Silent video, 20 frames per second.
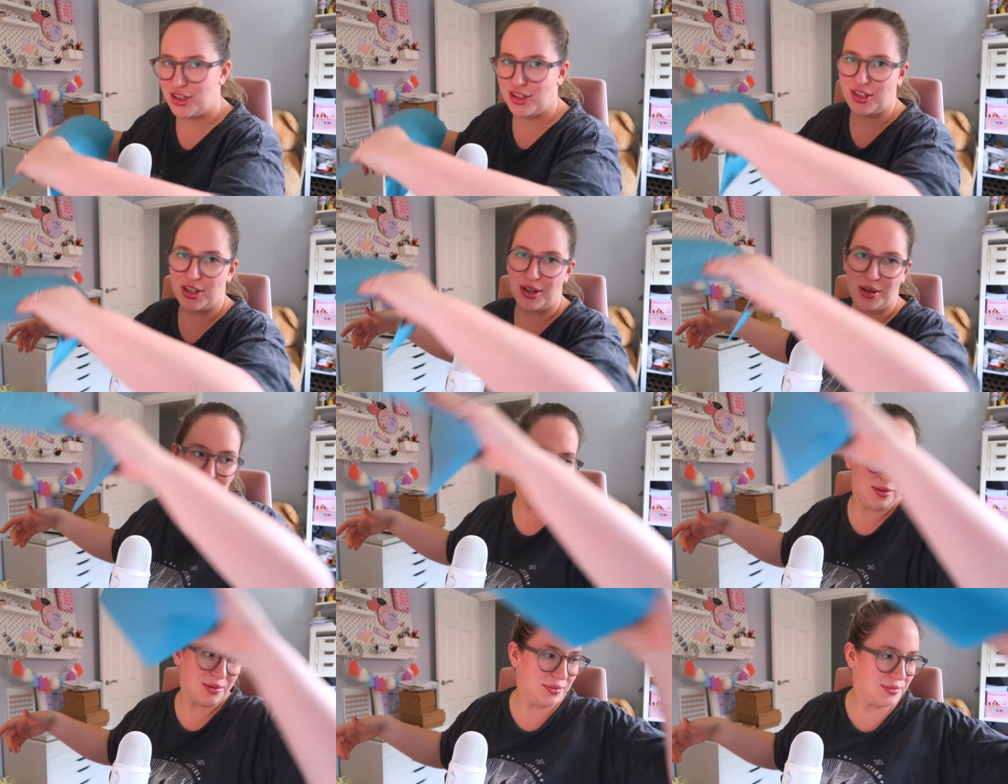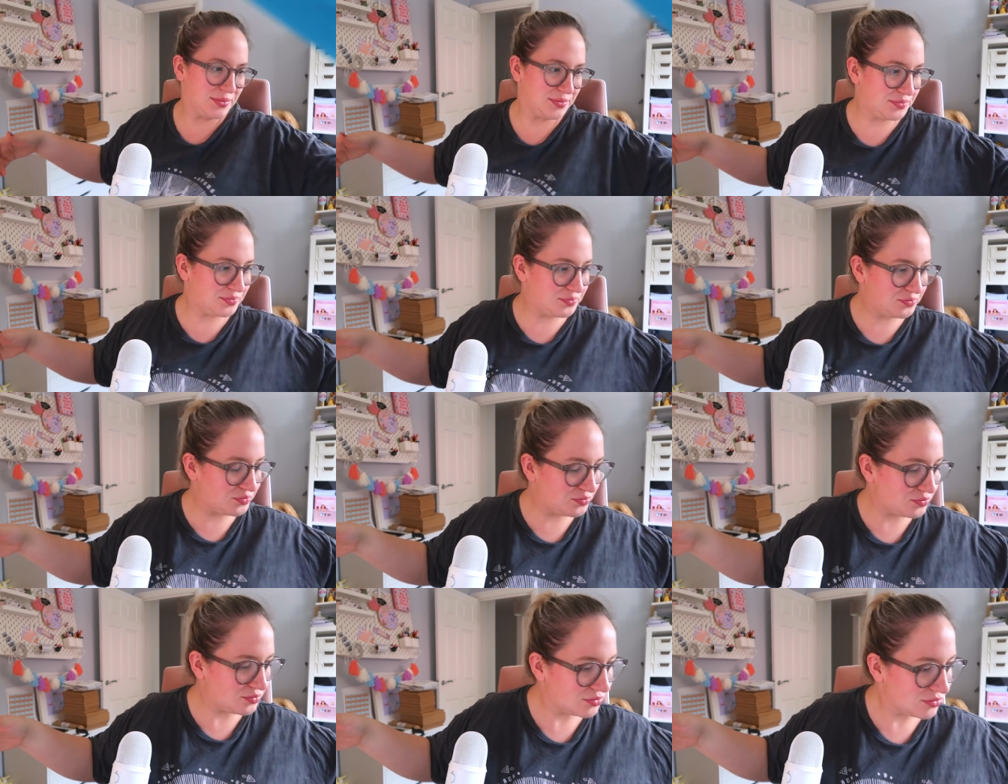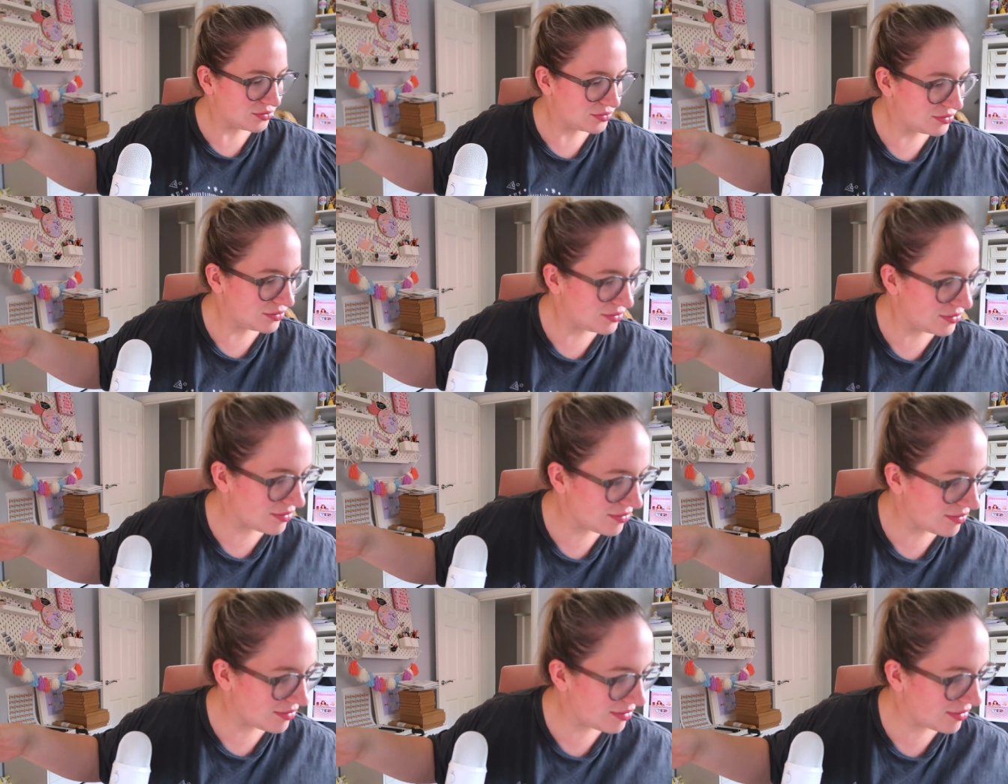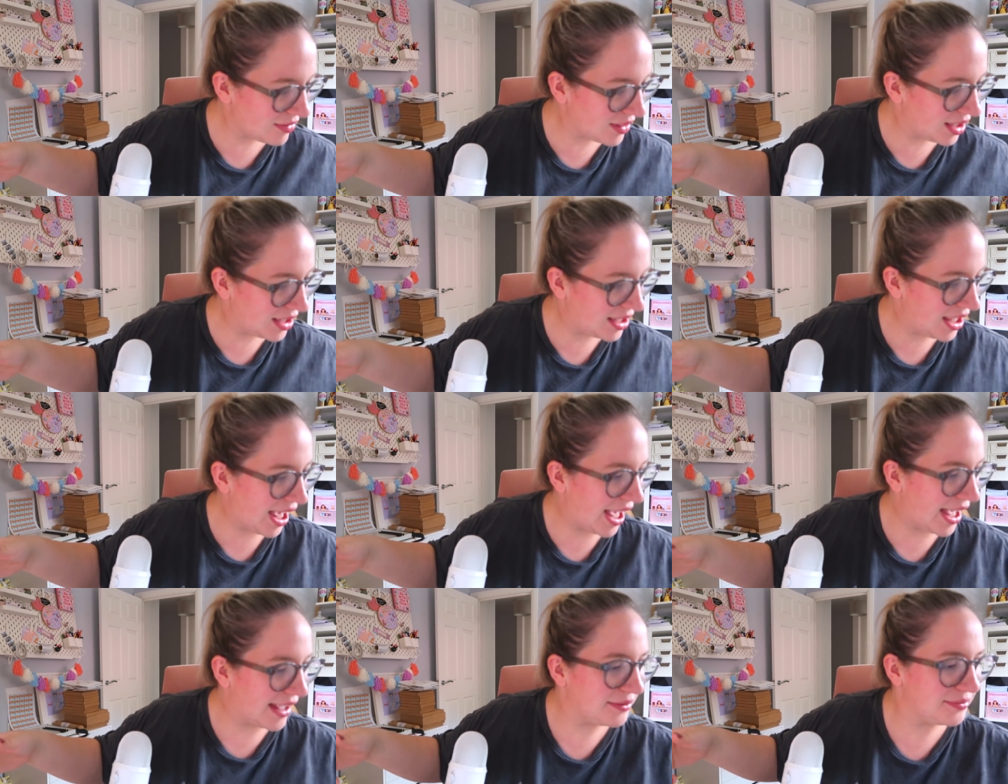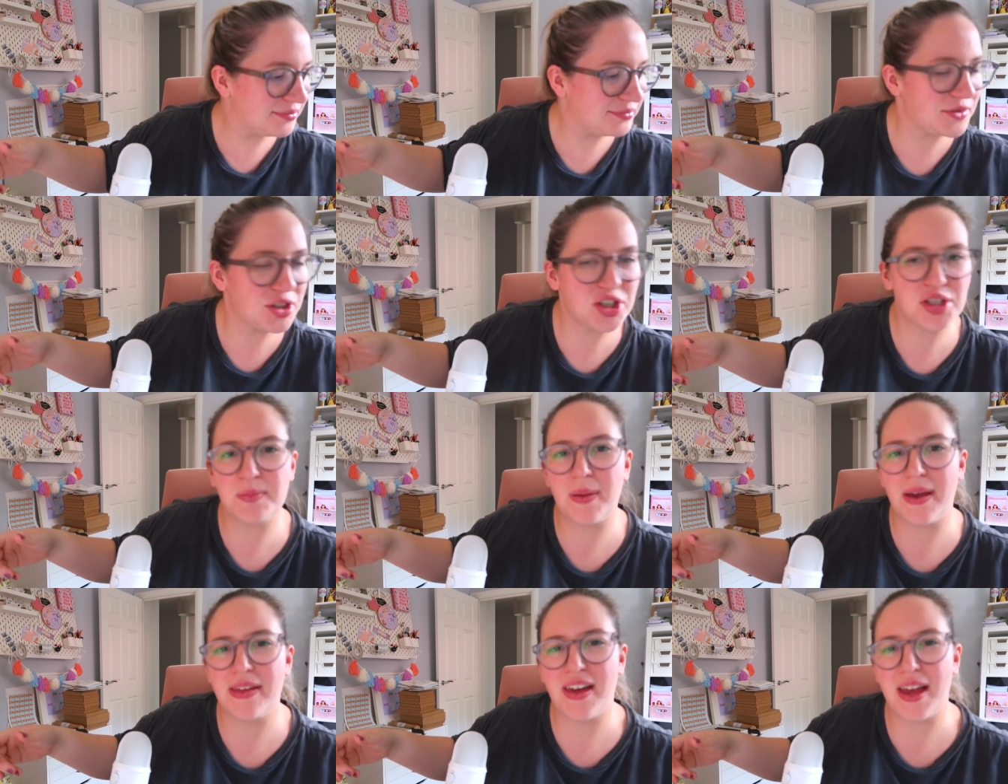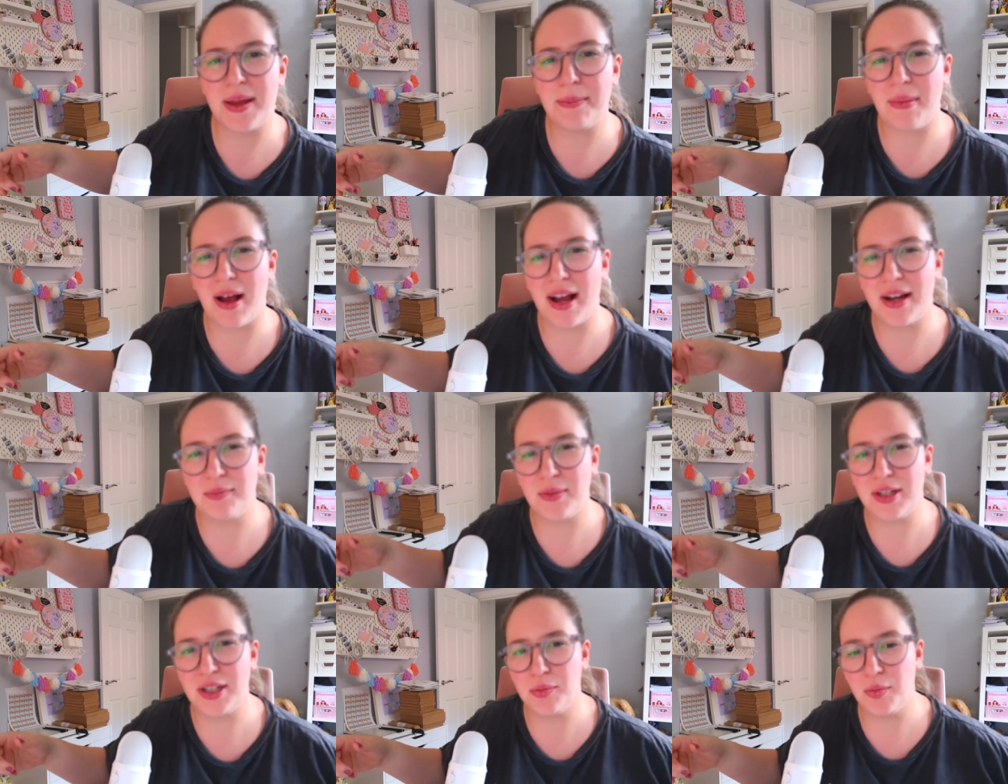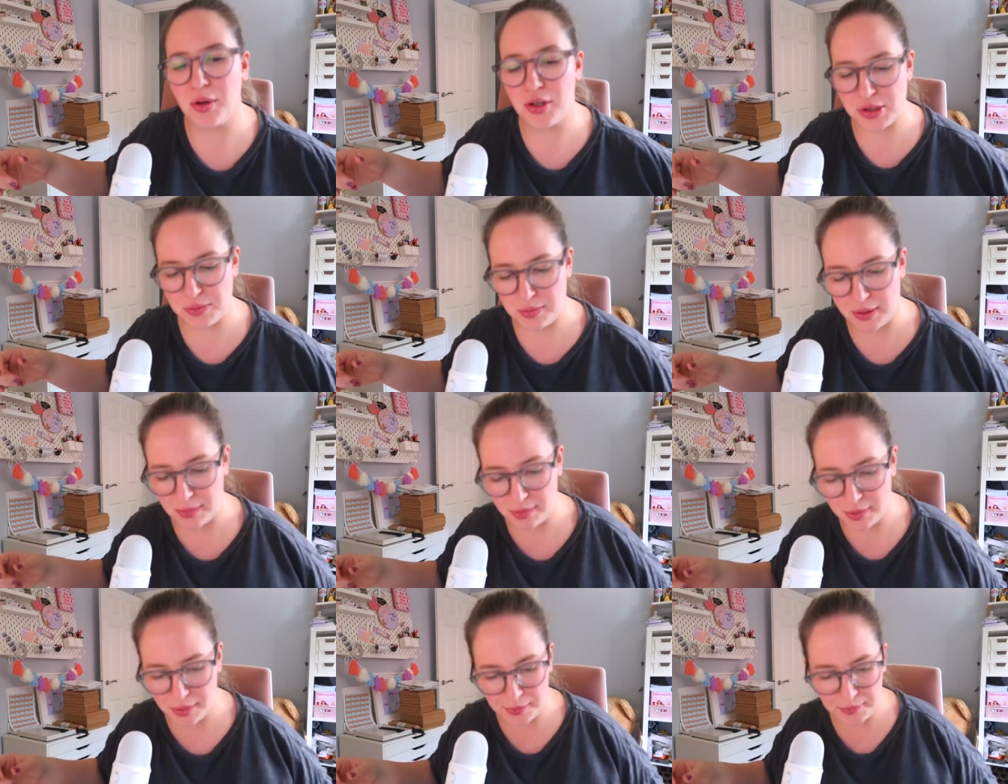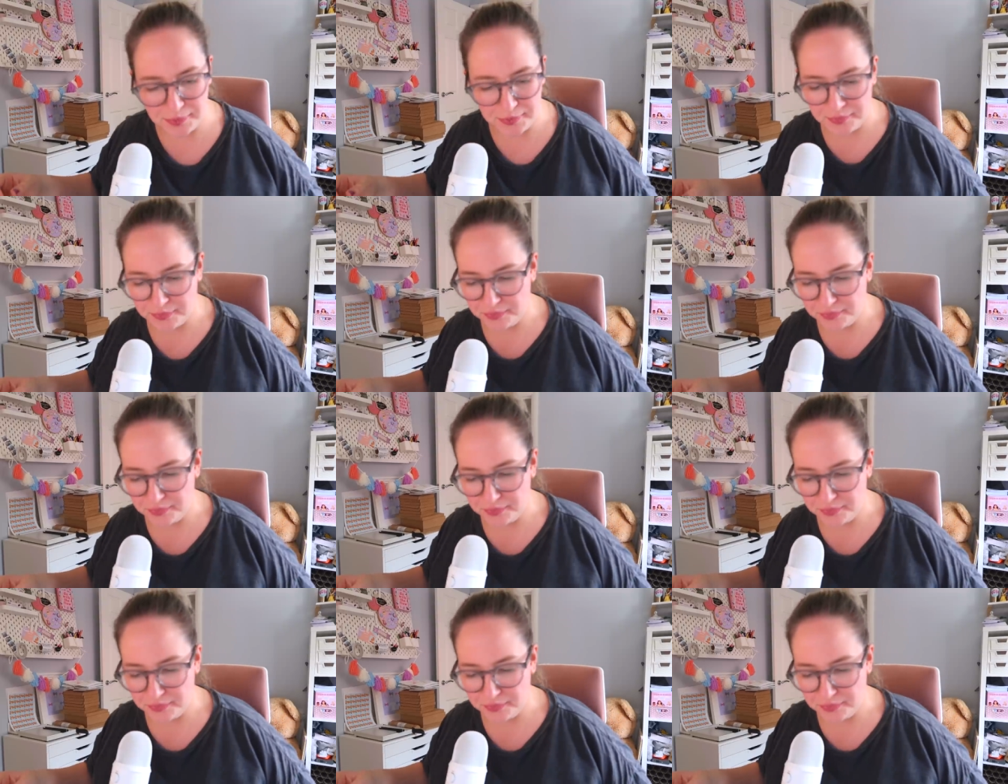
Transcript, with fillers: so yeah, just bear that in mind when you watch people.